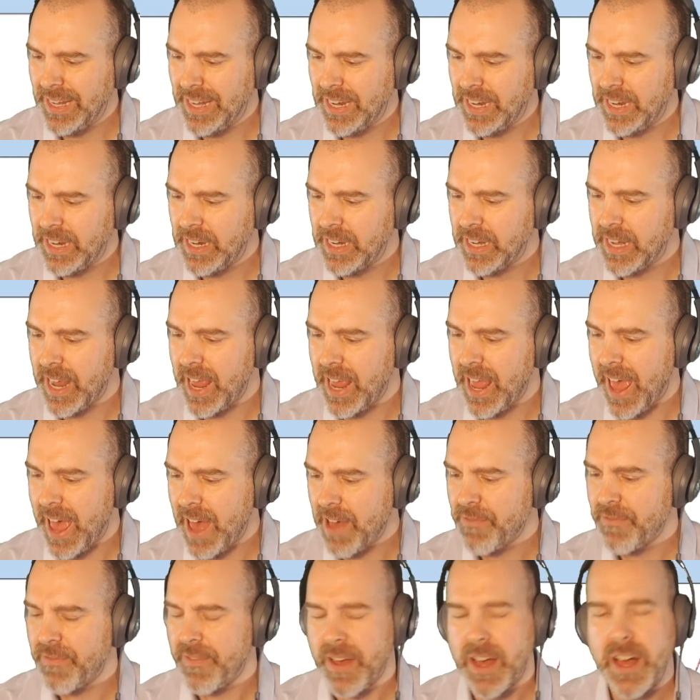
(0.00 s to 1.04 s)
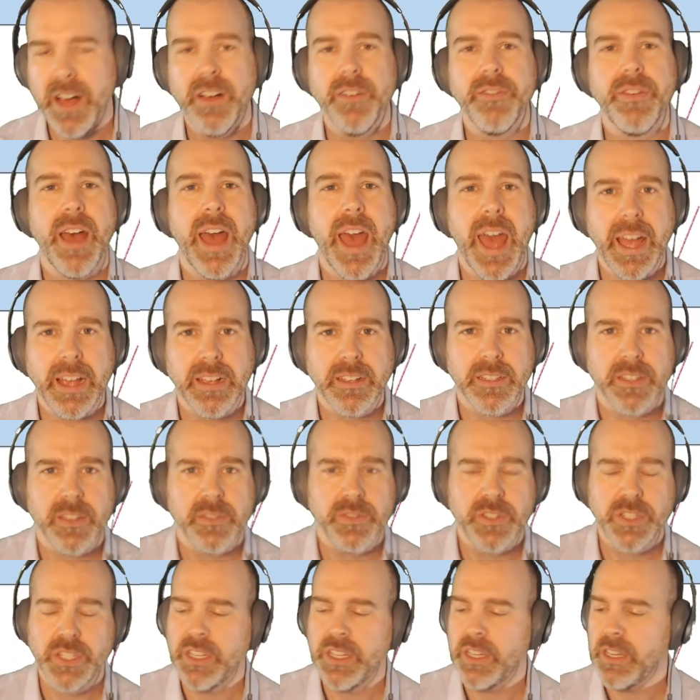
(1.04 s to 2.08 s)
need f of x
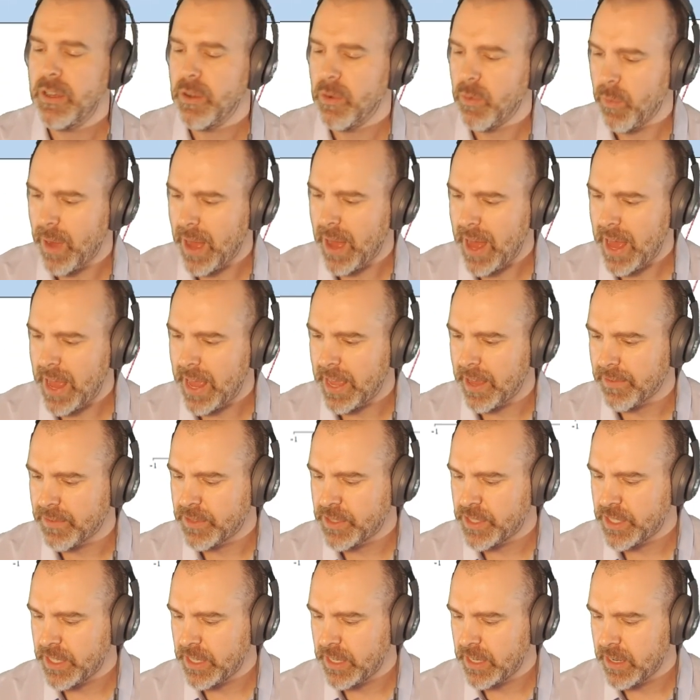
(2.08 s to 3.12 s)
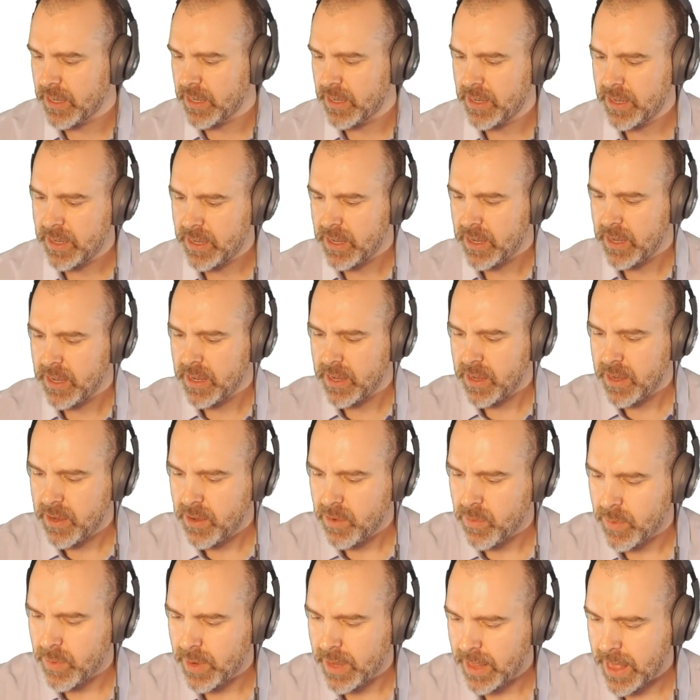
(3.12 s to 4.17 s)
of t, y of t.
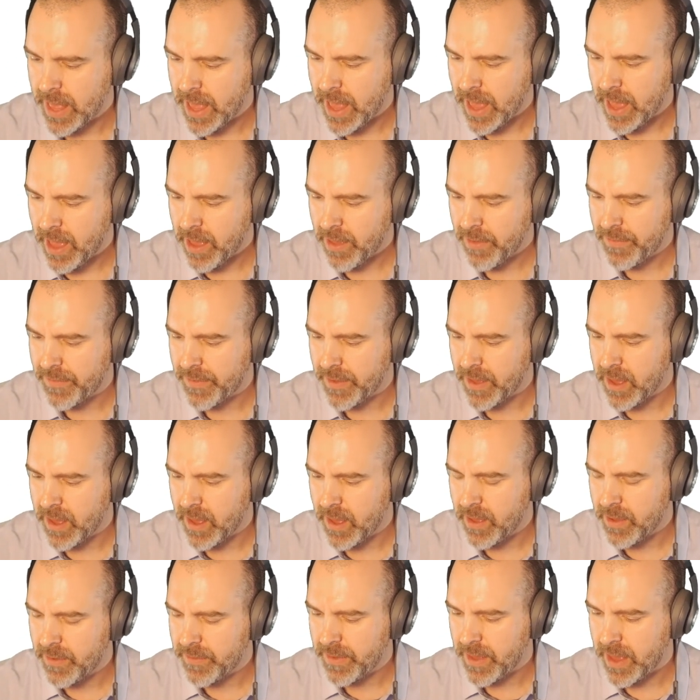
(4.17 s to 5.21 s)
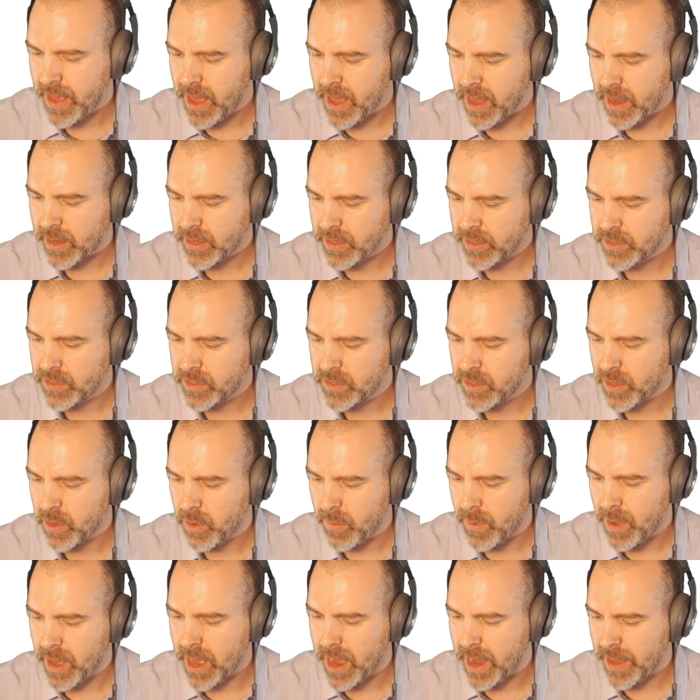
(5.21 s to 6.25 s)
Well, f of
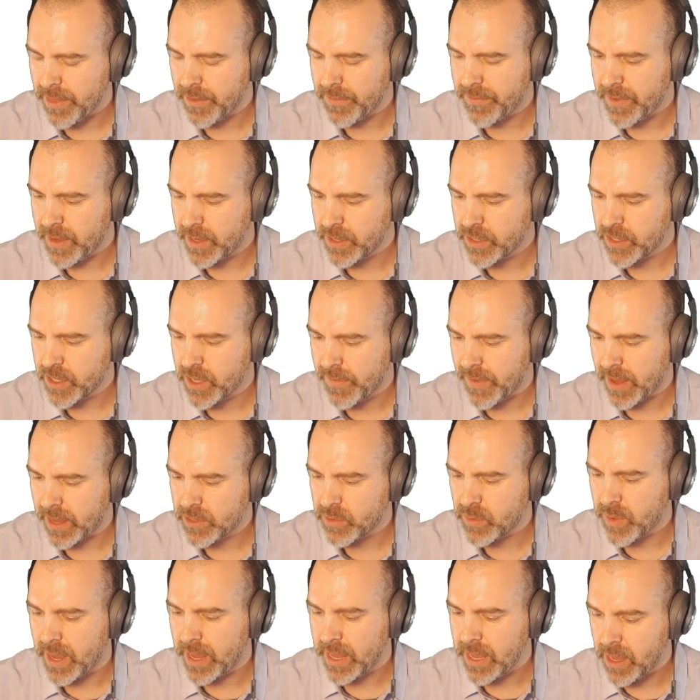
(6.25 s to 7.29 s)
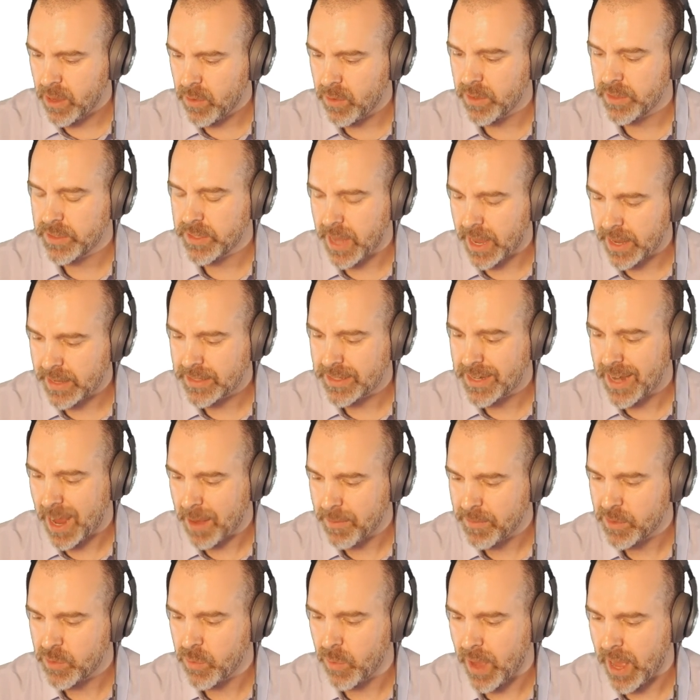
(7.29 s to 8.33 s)
xy, the function of xy, equals x
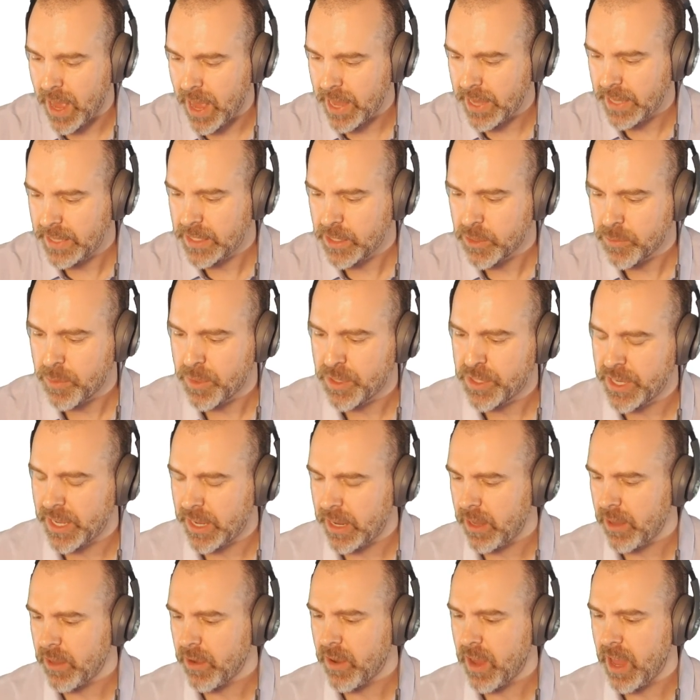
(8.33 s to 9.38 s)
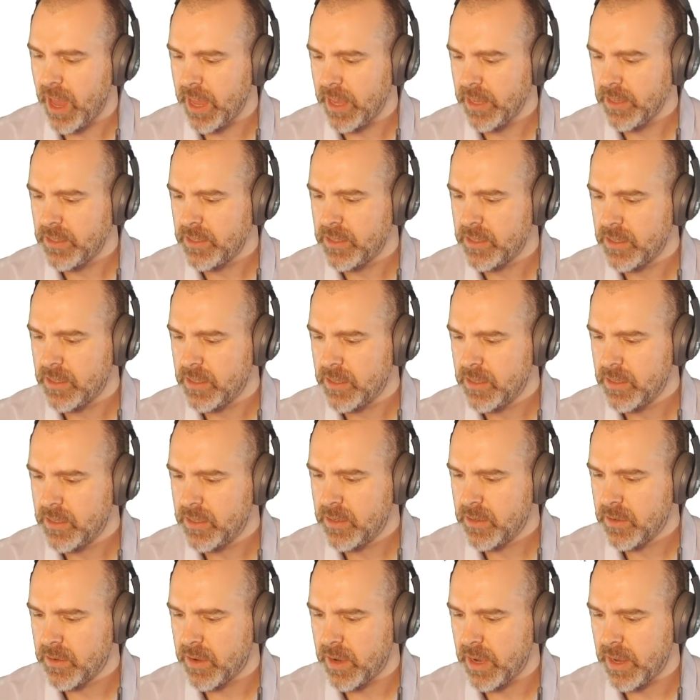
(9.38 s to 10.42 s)
times y in this particular case.
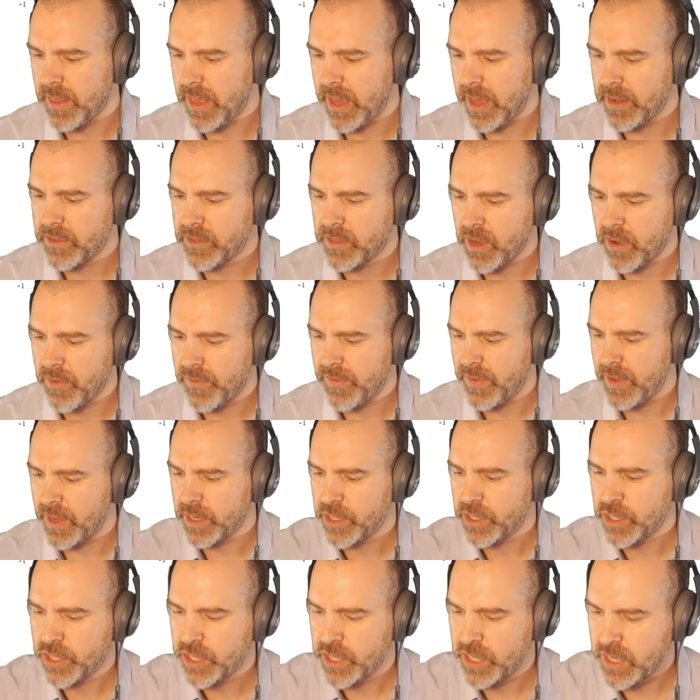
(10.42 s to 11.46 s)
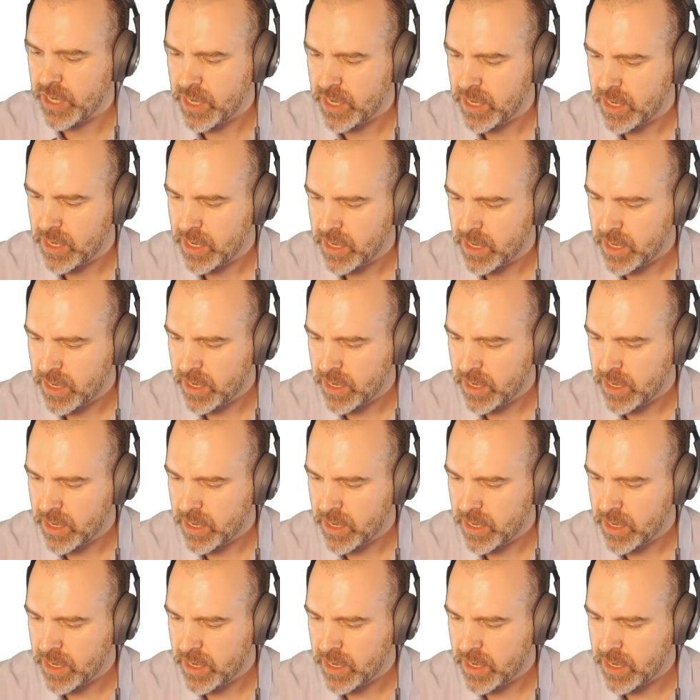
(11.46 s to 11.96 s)
All right, that is our function,